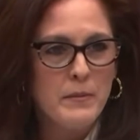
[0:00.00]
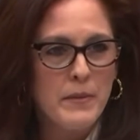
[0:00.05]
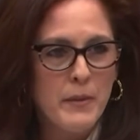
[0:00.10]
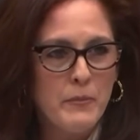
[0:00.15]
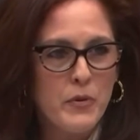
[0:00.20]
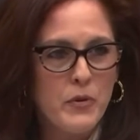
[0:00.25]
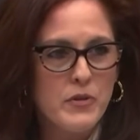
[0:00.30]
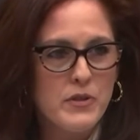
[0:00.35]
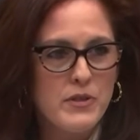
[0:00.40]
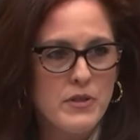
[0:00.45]

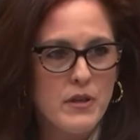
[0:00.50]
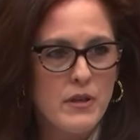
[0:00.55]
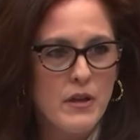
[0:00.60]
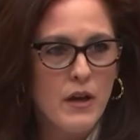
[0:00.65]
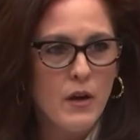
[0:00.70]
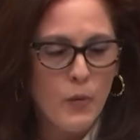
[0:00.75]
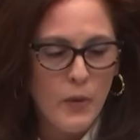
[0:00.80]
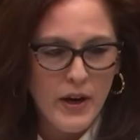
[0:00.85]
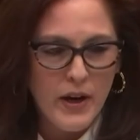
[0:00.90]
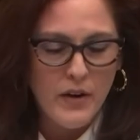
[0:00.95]
members
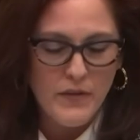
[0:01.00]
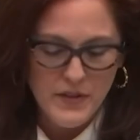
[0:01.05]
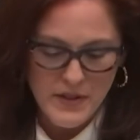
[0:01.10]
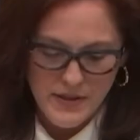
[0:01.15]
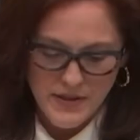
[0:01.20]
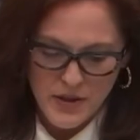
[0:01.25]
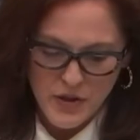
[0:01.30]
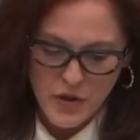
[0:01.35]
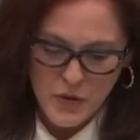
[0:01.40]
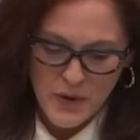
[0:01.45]
aware of
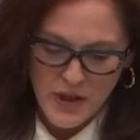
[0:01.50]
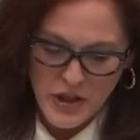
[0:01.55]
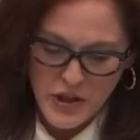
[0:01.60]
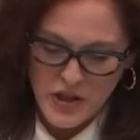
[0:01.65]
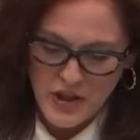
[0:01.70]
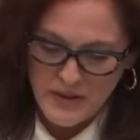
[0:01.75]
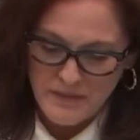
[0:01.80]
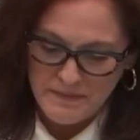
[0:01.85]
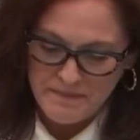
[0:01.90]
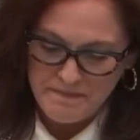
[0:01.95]
this
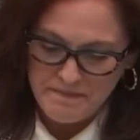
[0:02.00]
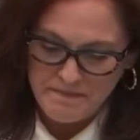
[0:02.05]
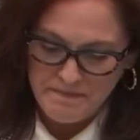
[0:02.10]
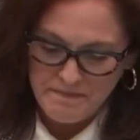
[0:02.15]
situation.